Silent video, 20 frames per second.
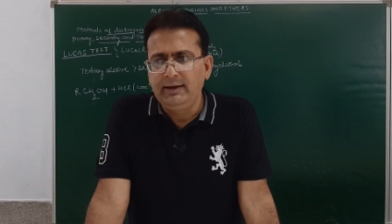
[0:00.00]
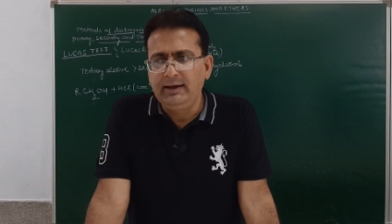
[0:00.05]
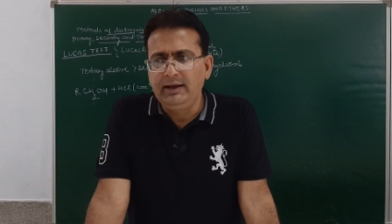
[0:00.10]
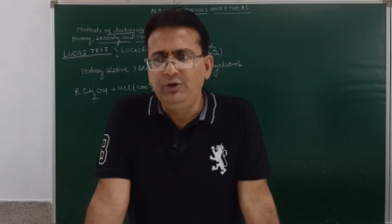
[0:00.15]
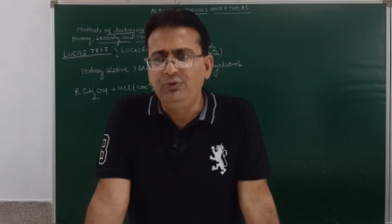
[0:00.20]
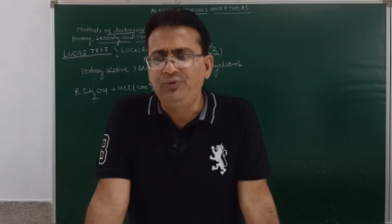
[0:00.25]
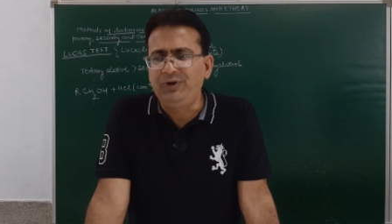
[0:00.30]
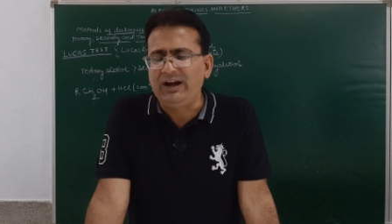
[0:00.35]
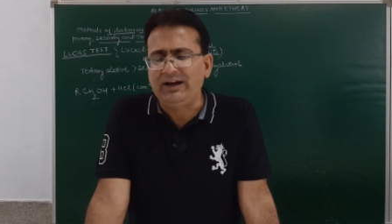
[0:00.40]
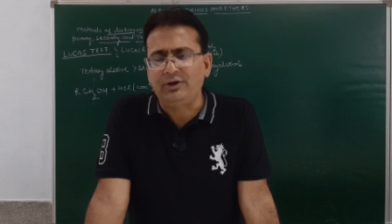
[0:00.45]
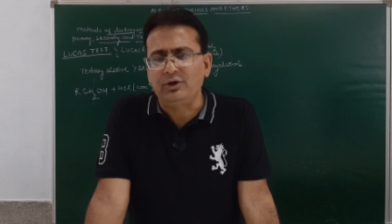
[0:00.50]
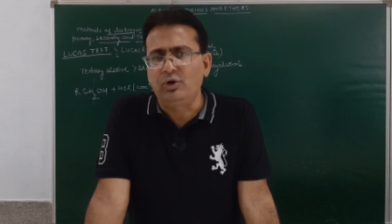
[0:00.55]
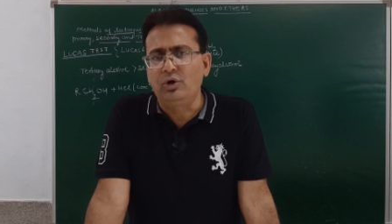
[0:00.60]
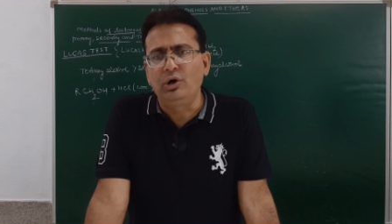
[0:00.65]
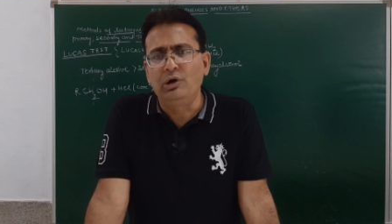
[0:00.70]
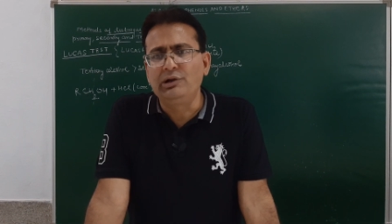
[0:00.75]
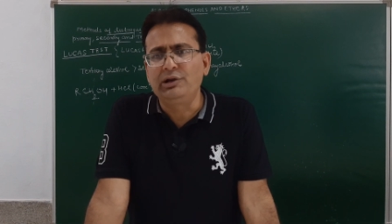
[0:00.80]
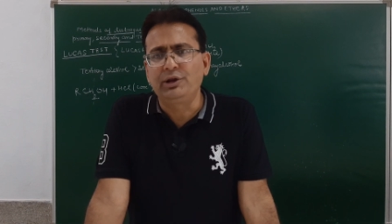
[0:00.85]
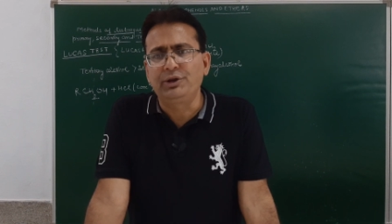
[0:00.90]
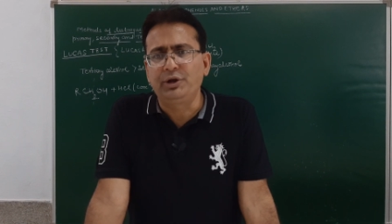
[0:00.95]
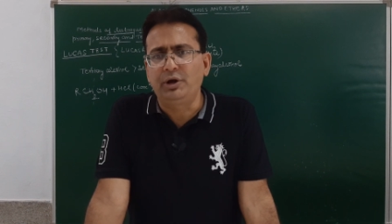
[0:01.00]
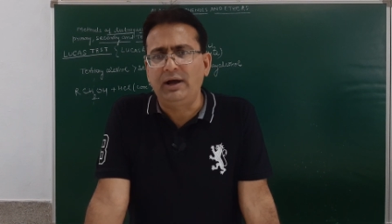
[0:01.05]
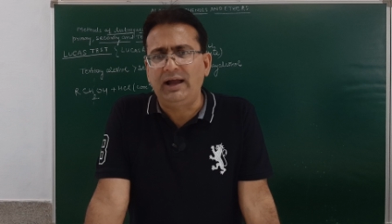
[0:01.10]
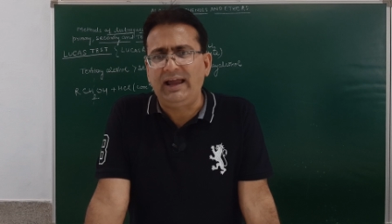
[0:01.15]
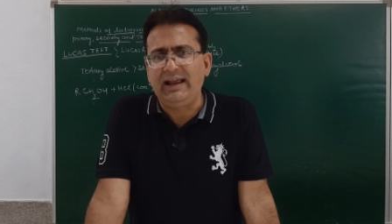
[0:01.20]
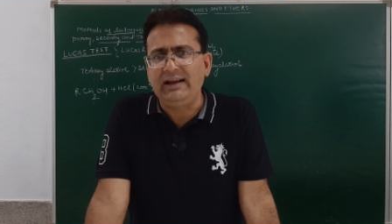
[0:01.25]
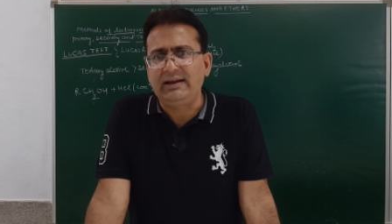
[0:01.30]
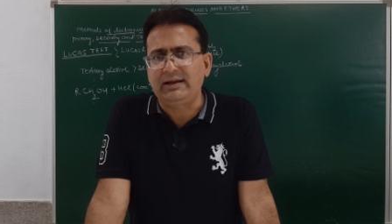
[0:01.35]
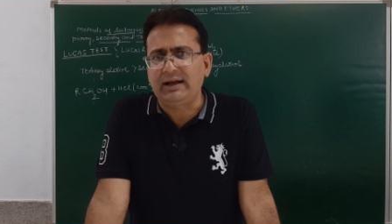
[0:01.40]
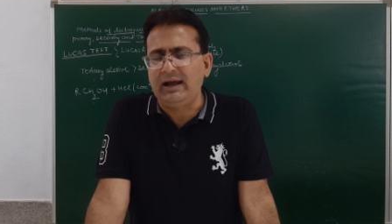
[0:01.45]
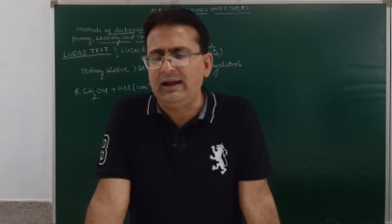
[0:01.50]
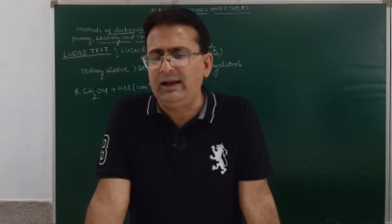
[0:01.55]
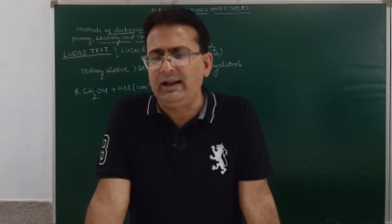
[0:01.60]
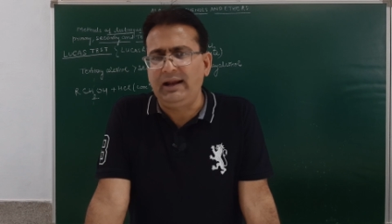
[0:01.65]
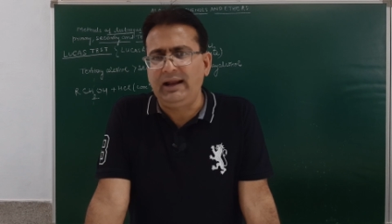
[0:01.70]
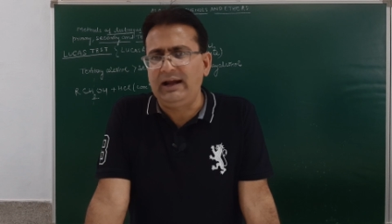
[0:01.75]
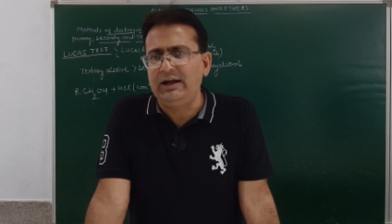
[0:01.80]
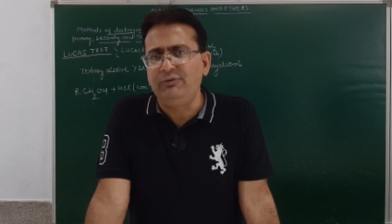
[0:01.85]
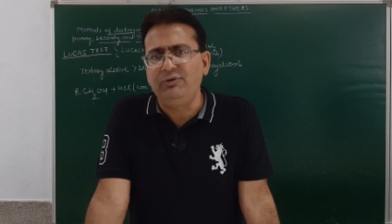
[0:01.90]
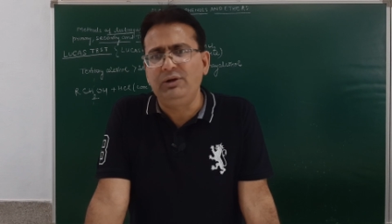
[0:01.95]
in fact, although the alkyl
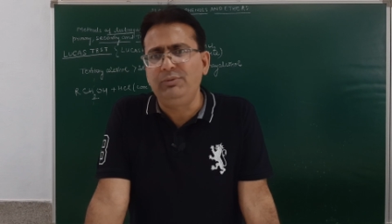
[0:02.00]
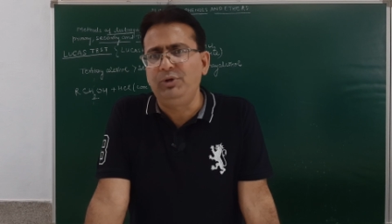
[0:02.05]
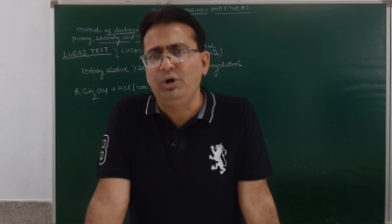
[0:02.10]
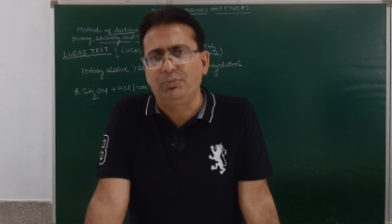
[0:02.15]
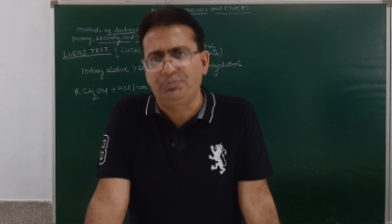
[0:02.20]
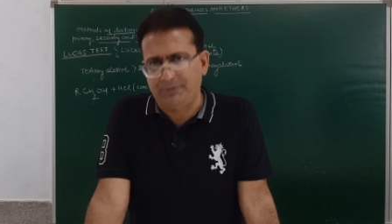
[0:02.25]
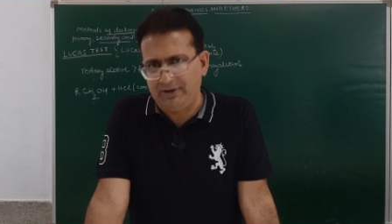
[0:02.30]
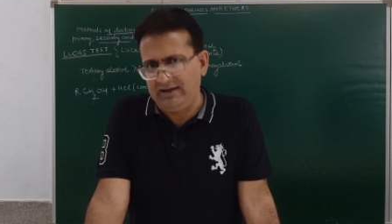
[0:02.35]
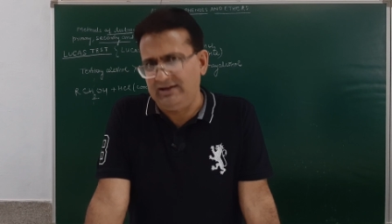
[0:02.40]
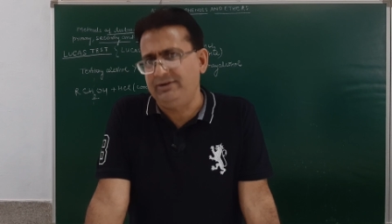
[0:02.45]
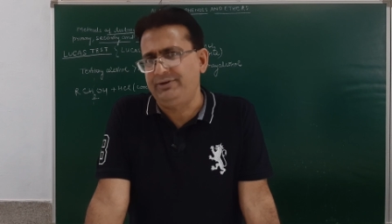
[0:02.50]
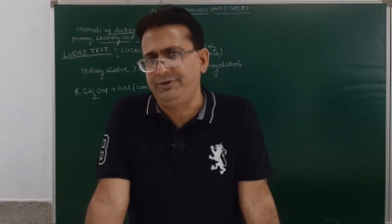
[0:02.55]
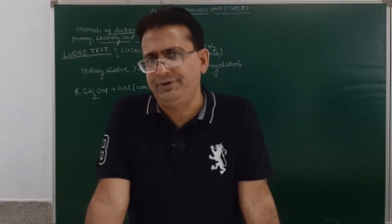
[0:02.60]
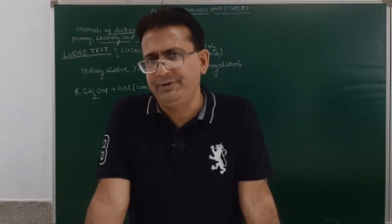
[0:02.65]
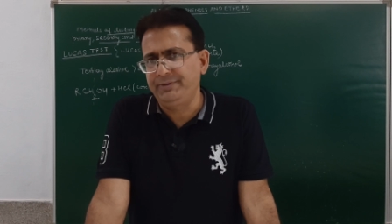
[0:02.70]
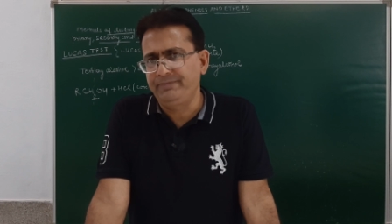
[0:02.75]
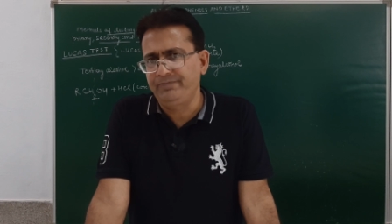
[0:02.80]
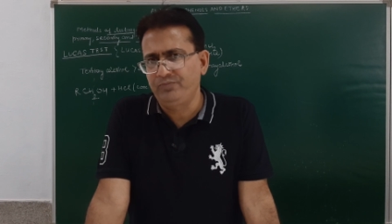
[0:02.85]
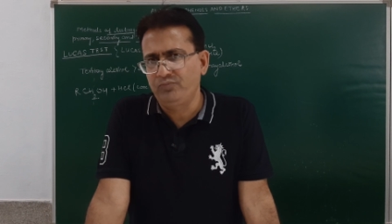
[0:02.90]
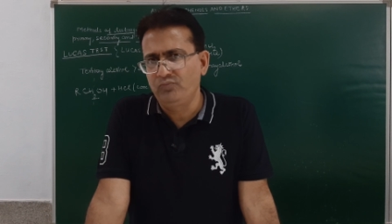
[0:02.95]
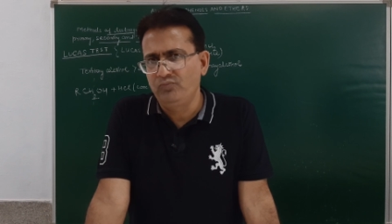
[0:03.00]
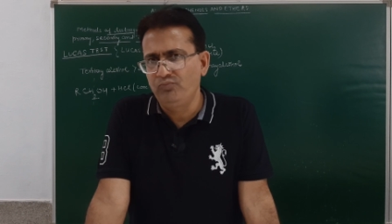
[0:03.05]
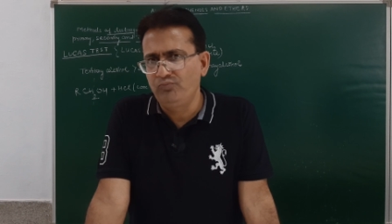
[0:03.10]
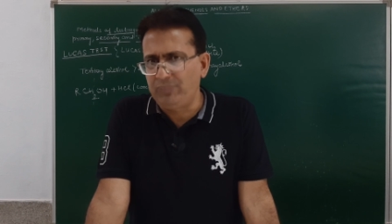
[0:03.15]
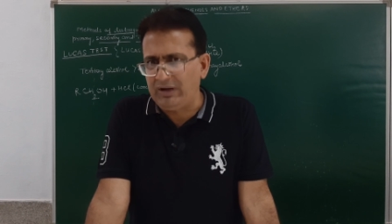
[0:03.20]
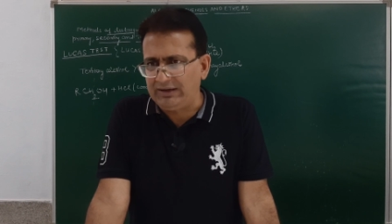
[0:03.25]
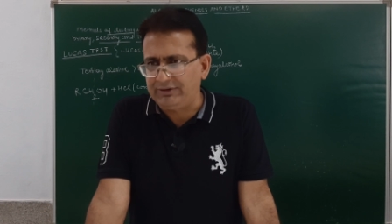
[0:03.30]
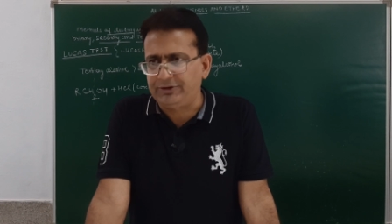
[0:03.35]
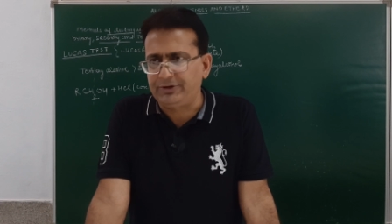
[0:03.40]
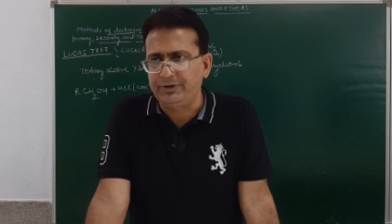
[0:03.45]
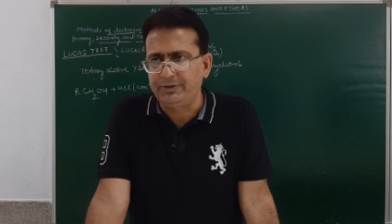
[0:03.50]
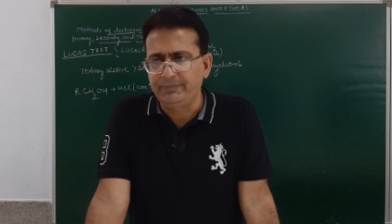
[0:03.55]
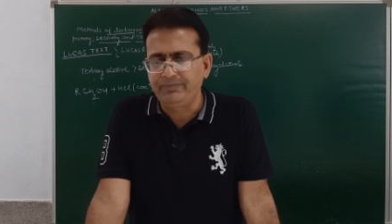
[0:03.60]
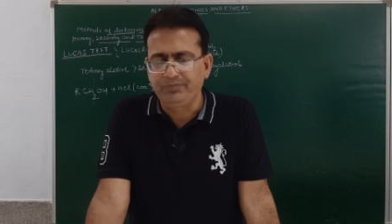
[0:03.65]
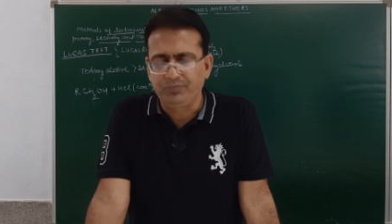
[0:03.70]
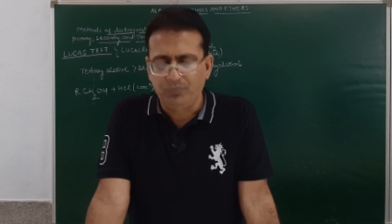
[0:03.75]
halide will be obtained, but